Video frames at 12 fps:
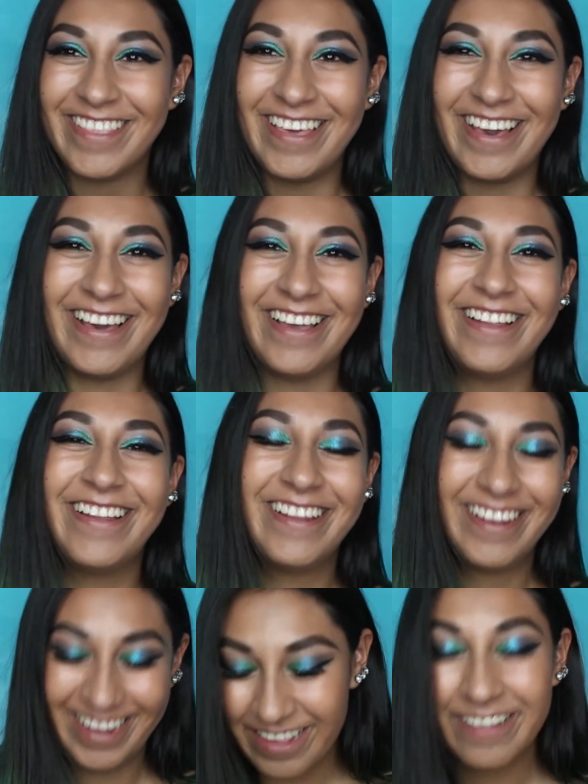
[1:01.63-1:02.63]
that
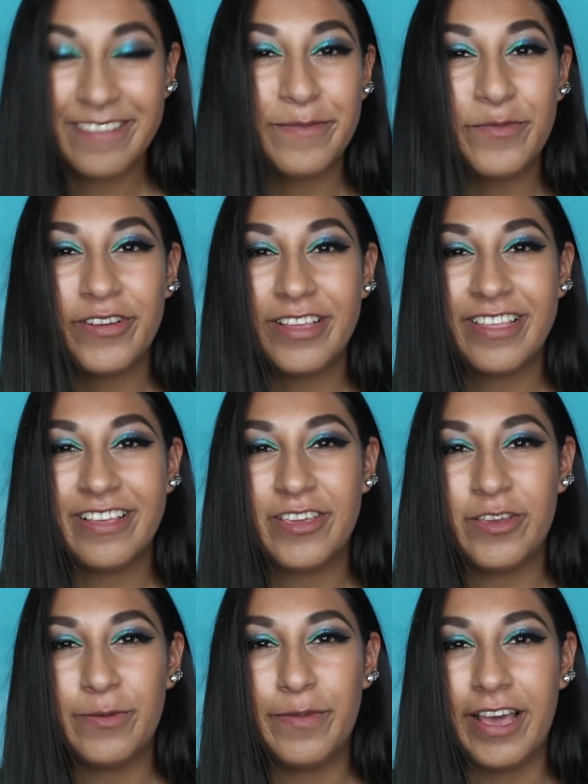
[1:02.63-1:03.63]
sent some pretty cute